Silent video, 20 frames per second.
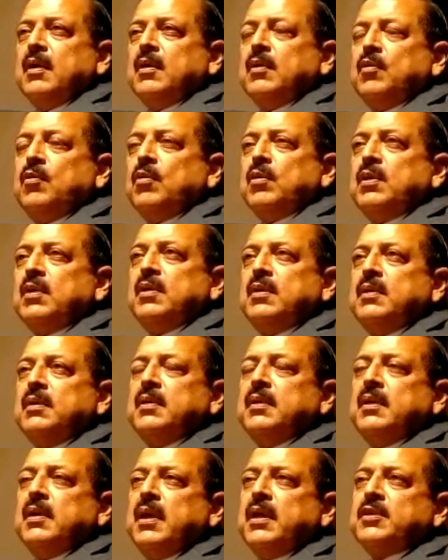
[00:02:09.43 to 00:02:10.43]
good
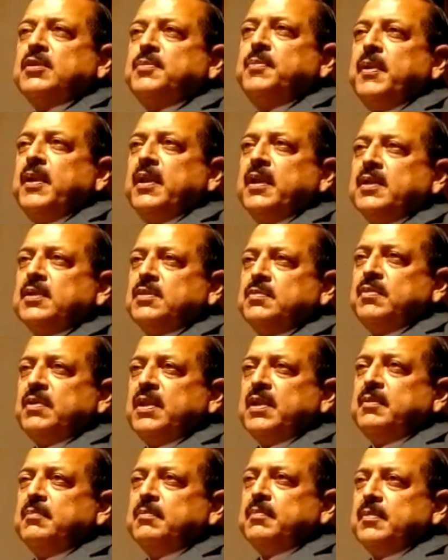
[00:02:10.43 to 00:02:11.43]
experience with
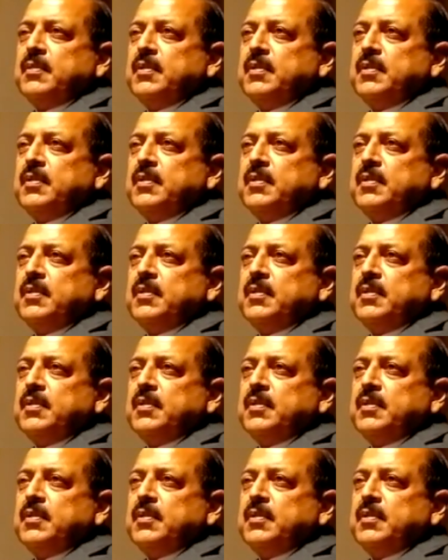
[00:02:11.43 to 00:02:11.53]
him